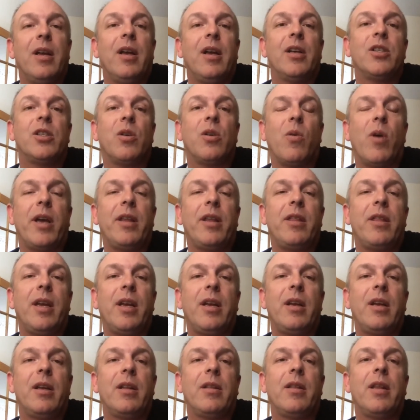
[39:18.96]
So I
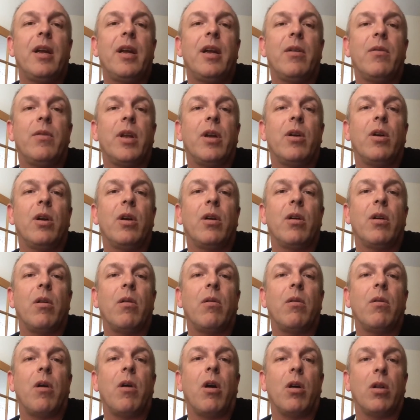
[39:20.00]
think there, there
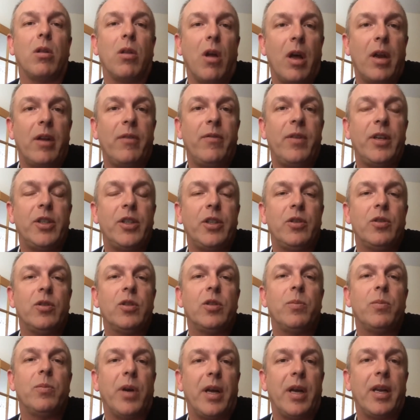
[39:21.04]
are a lot of issues,
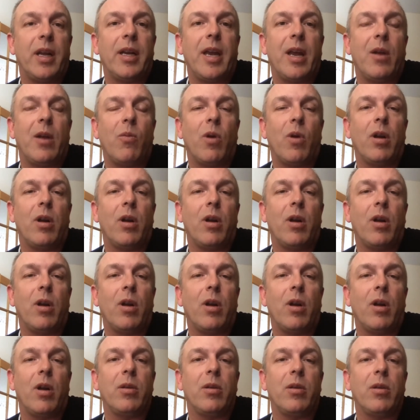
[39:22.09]
but again, one of
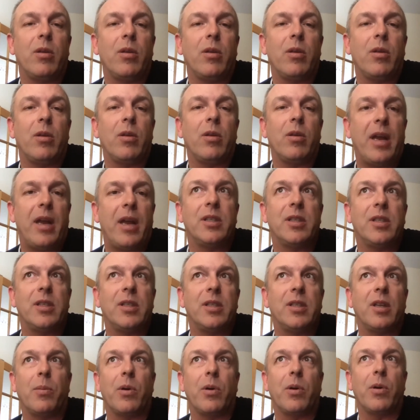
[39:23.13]
them was the
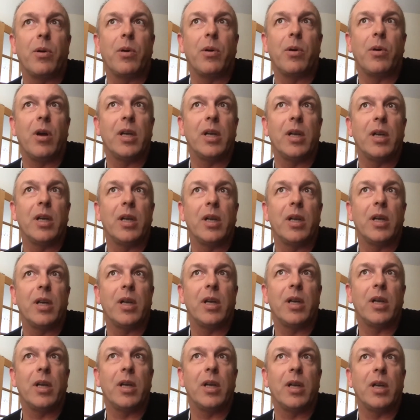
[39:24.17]
competitiveness of the processing
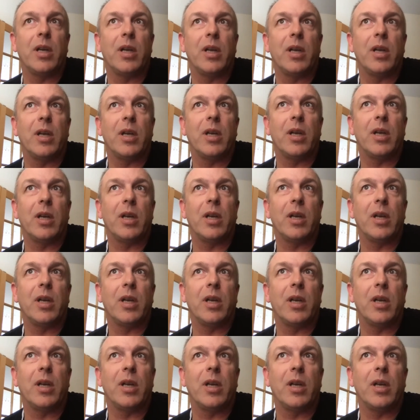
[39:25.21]
sectors into which
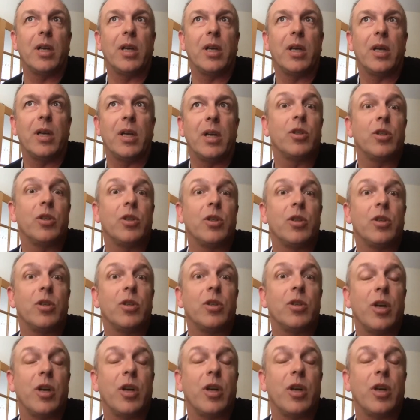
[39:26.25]
many N G Cs
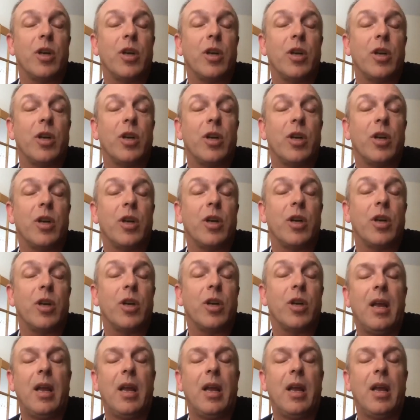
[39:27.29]
were trying to compete.
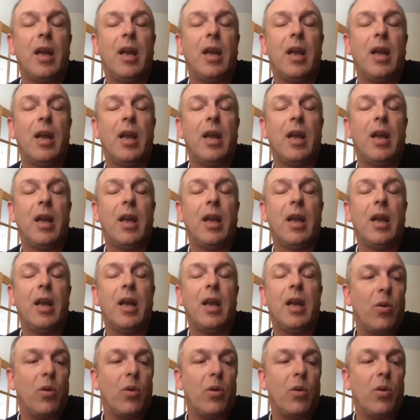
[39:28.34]
Uh,
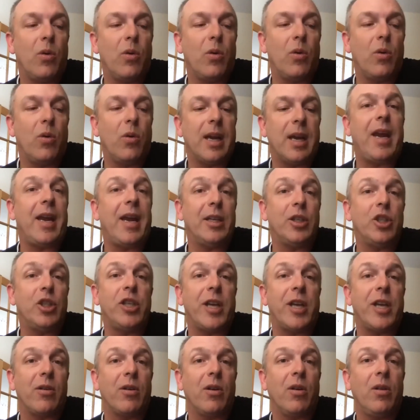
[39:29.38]
also, the uh,
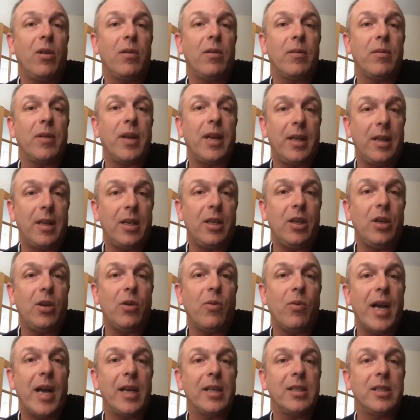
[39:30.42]
in general, in the
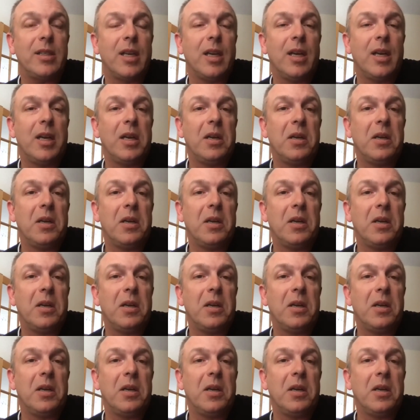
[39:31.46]
U S,